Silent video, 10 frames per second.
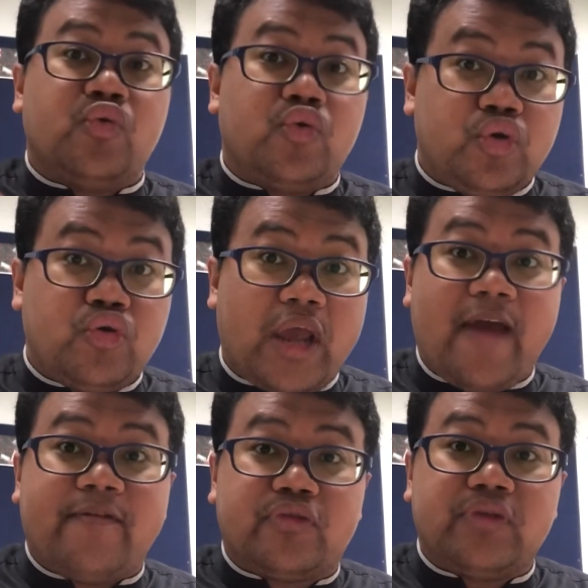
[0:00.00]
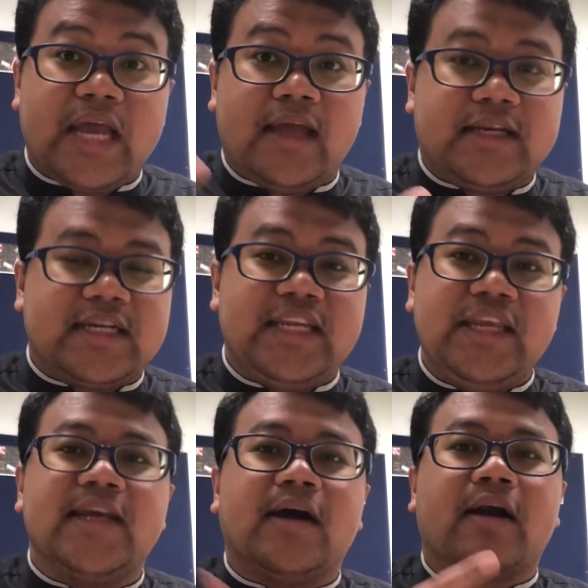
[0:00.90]
you have to add
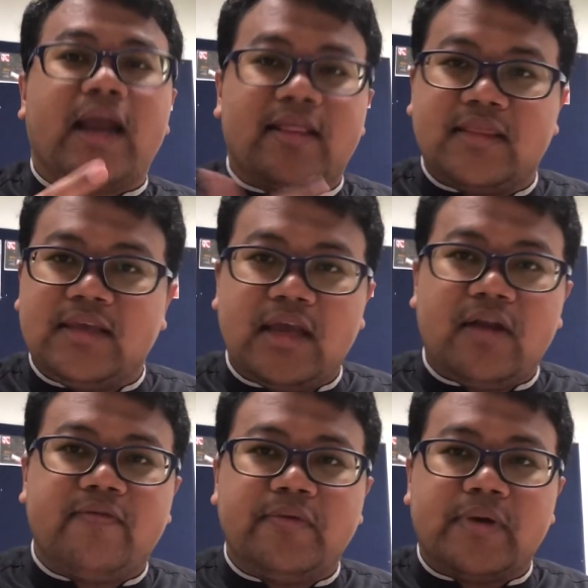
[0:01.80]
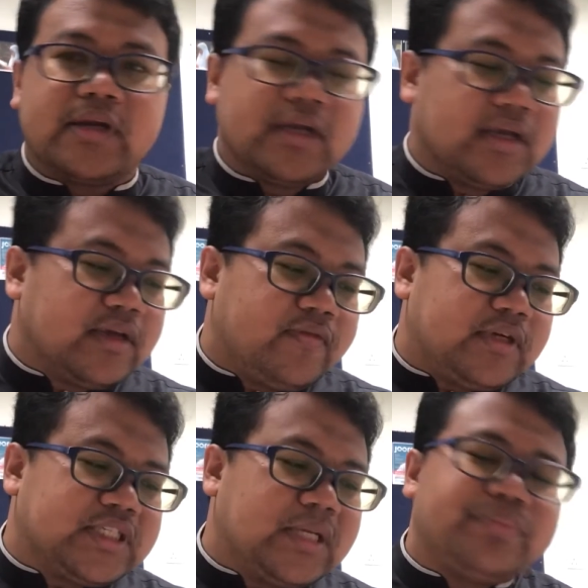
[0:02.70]
er at the end of the word. For
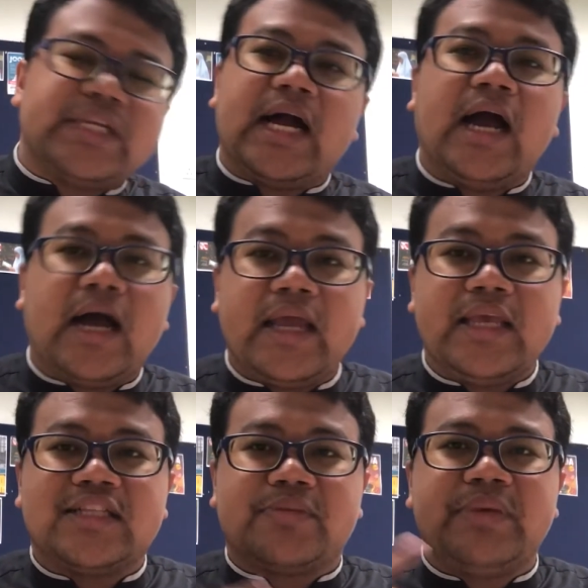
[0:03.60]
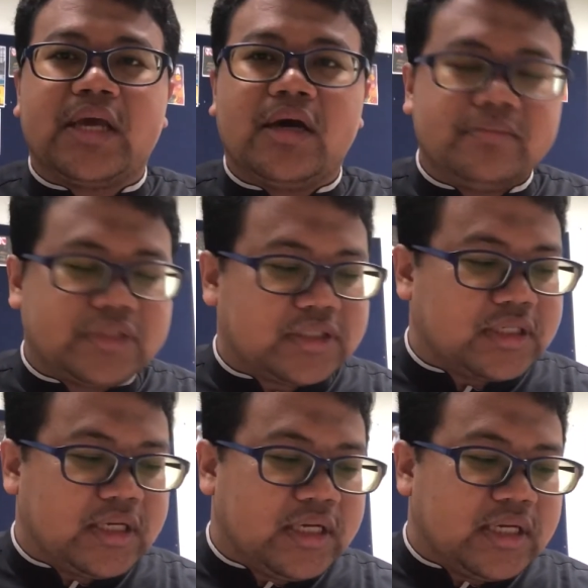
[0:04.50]
example, high, it becomes
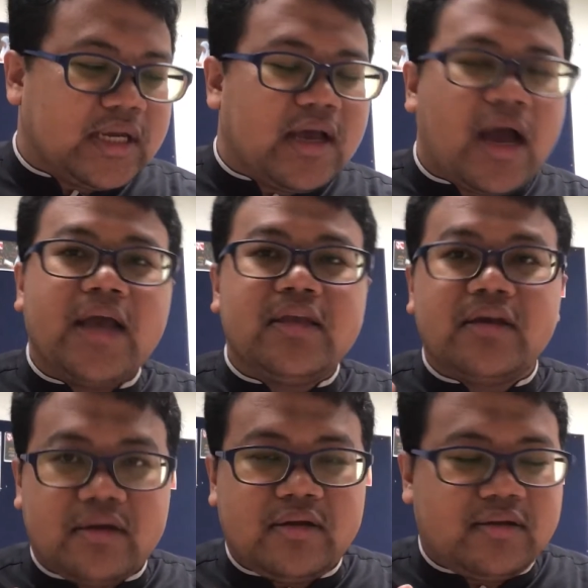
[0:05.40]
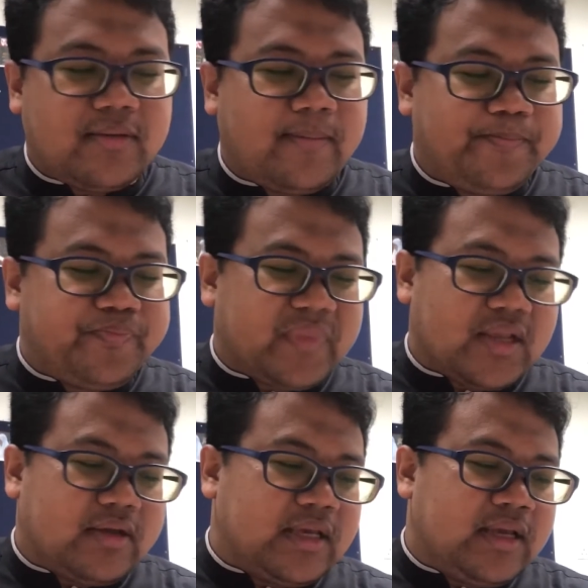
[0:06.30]
higher.
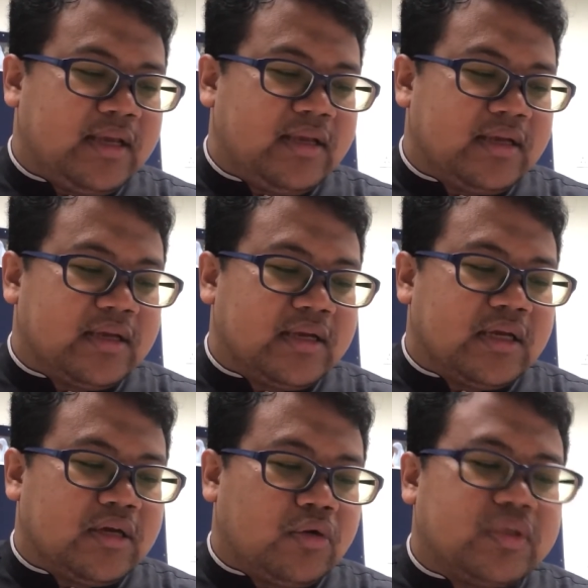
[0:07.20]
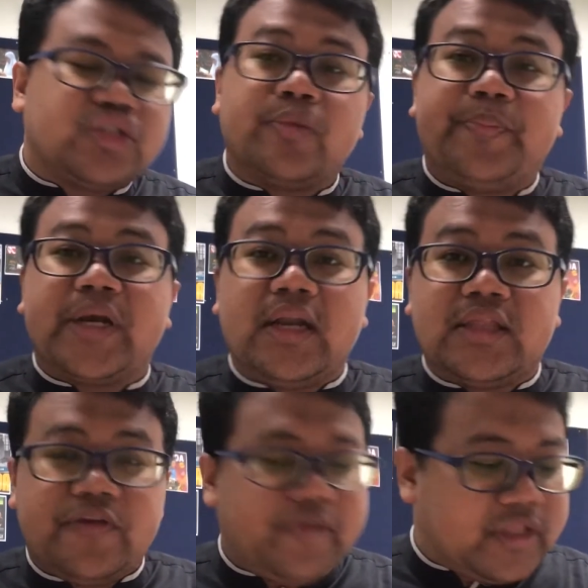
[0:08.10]
Okay, when
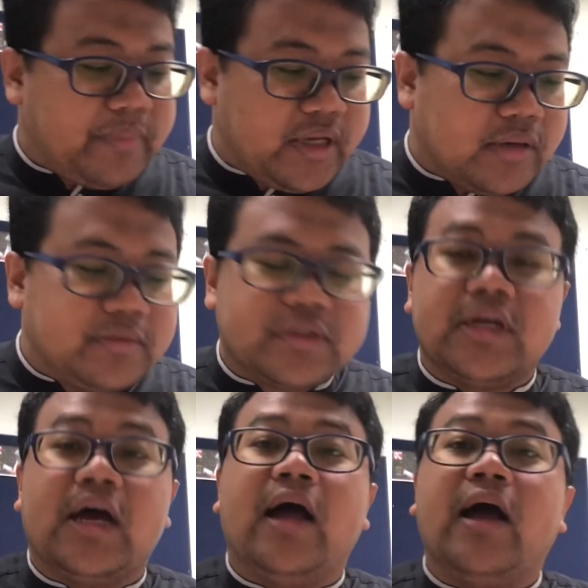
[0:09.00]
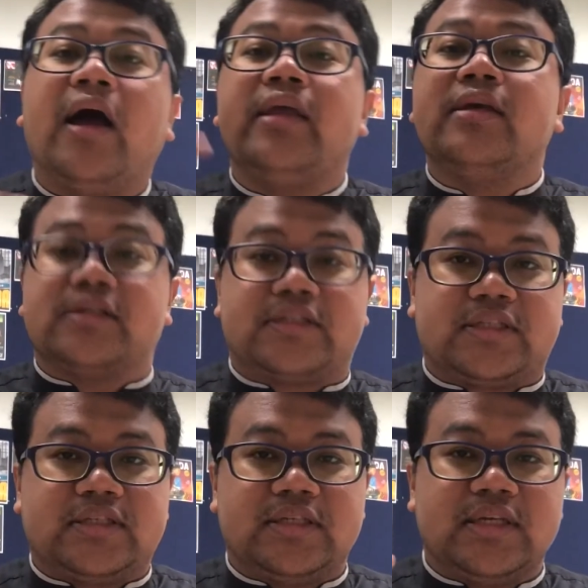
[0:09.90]
superlative, it becomes highest,
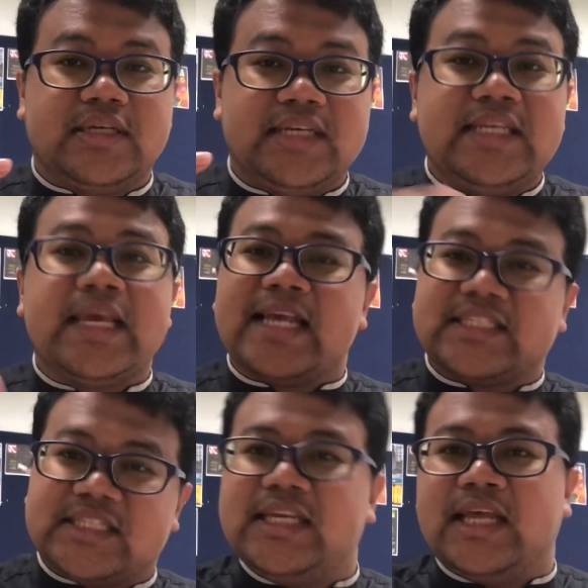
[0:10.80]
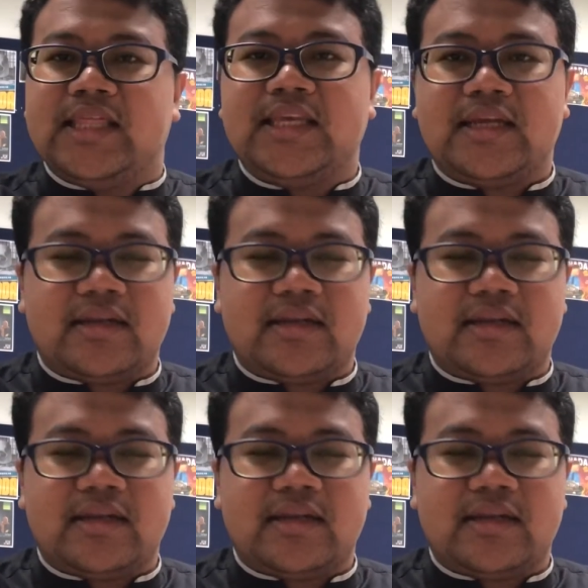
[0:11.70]
est at the end.